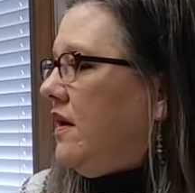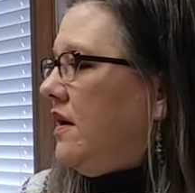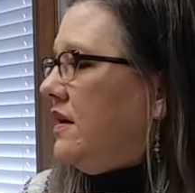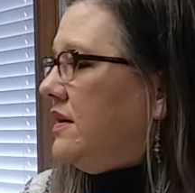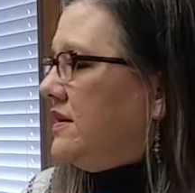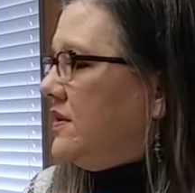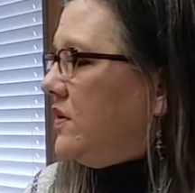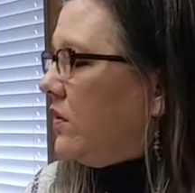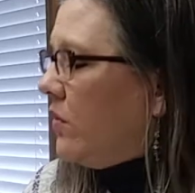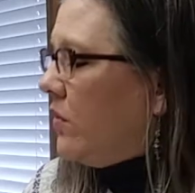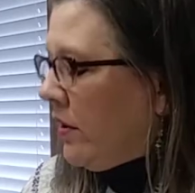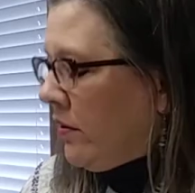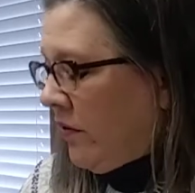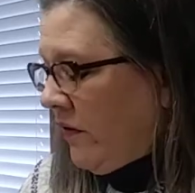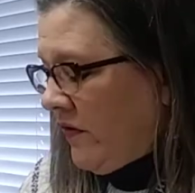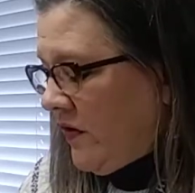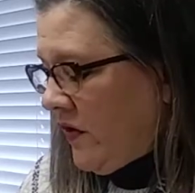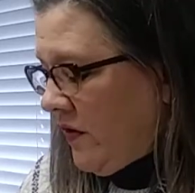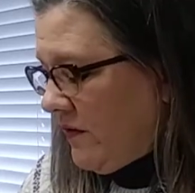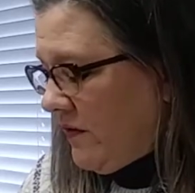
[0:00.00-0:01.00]
So, a quick
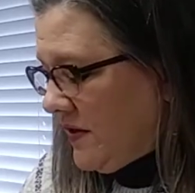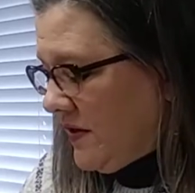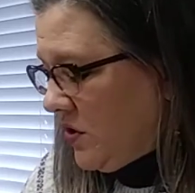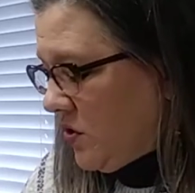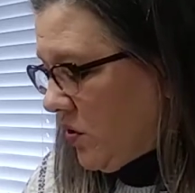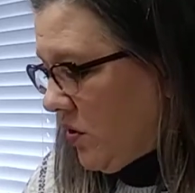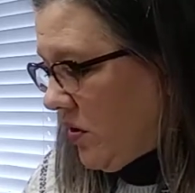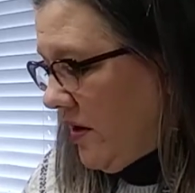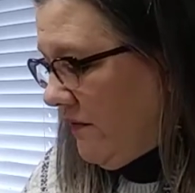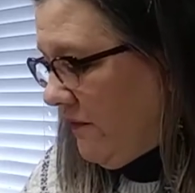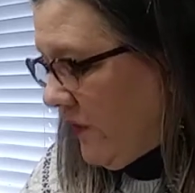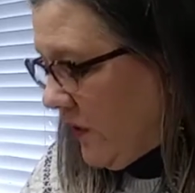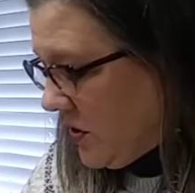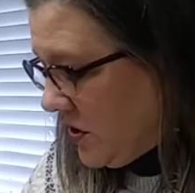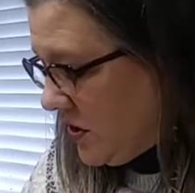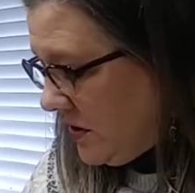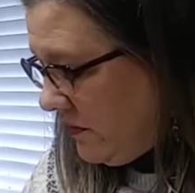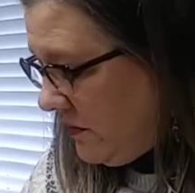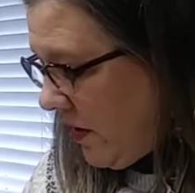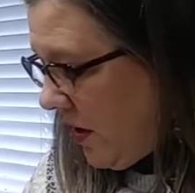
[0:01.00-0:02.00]
review of the story.
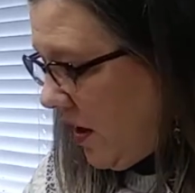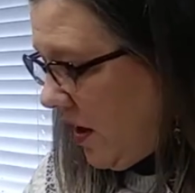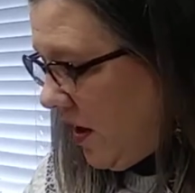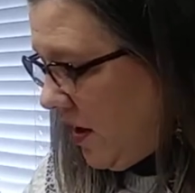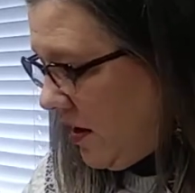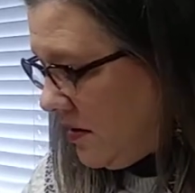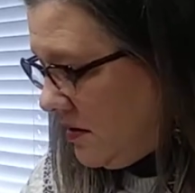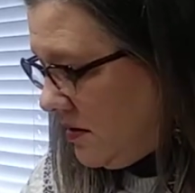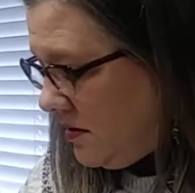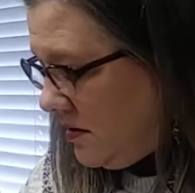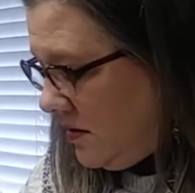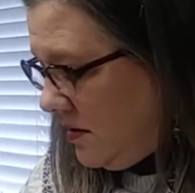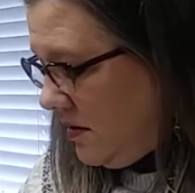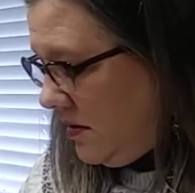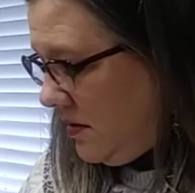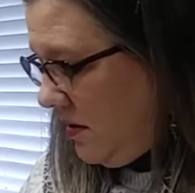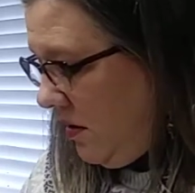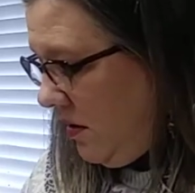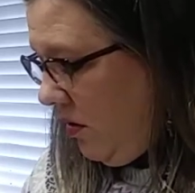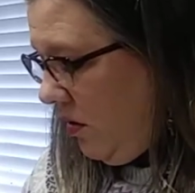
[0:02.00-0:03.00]
First of all,
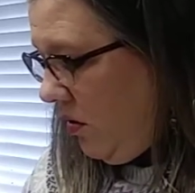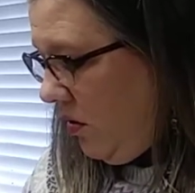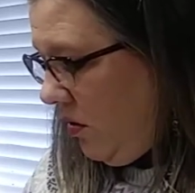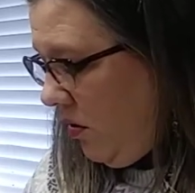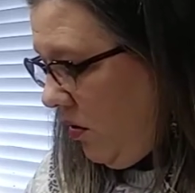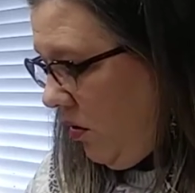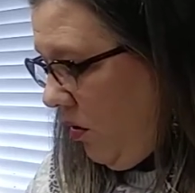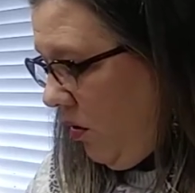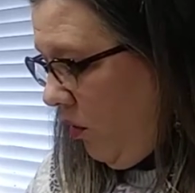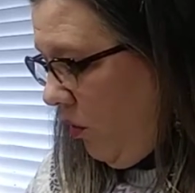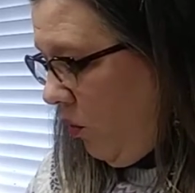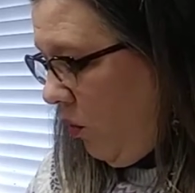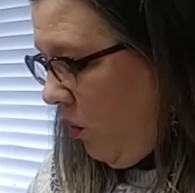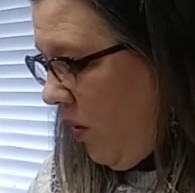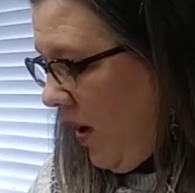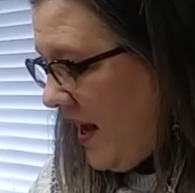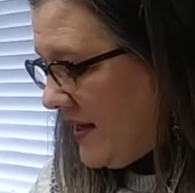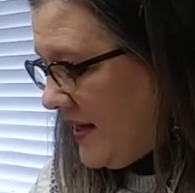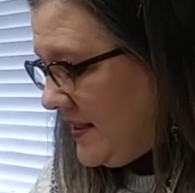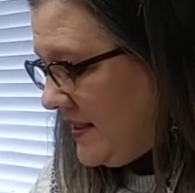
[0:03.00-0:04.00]

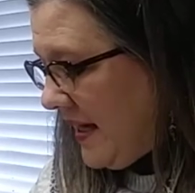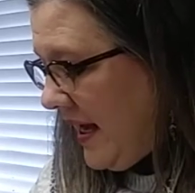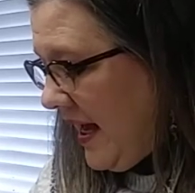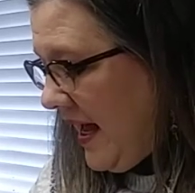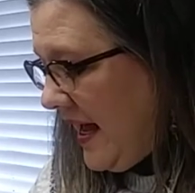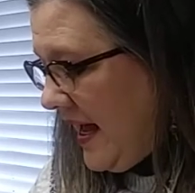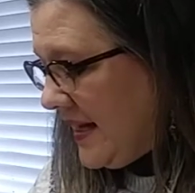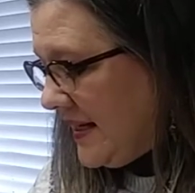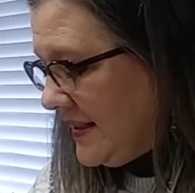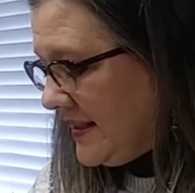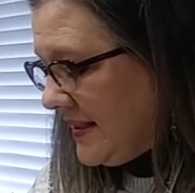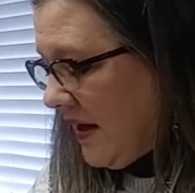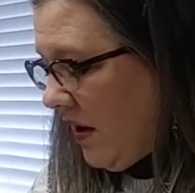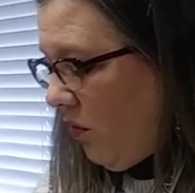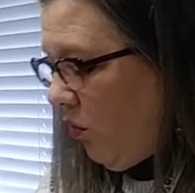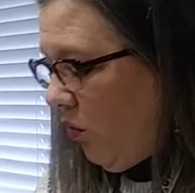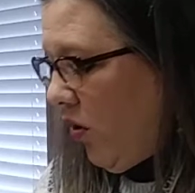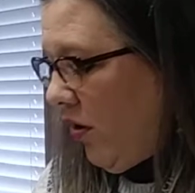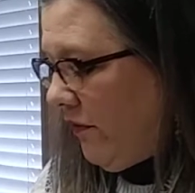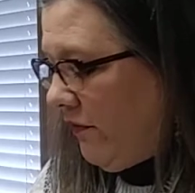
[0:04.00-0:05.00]
what does a
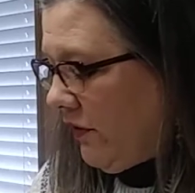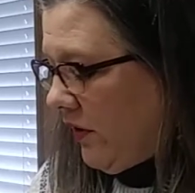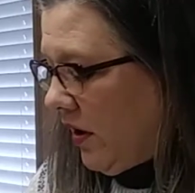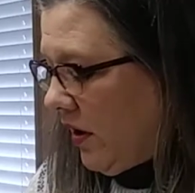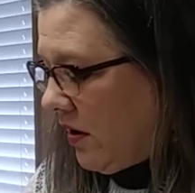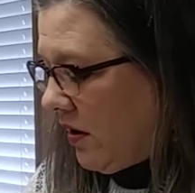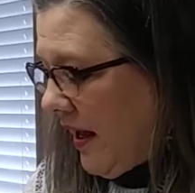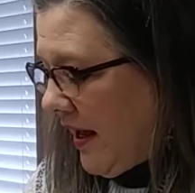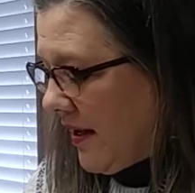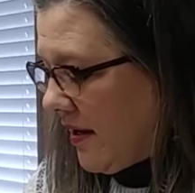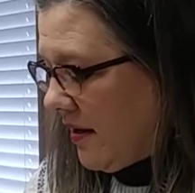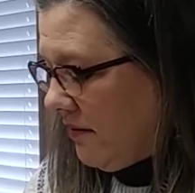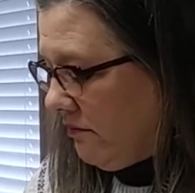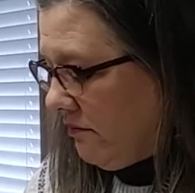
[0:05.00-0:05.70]
wolf look like?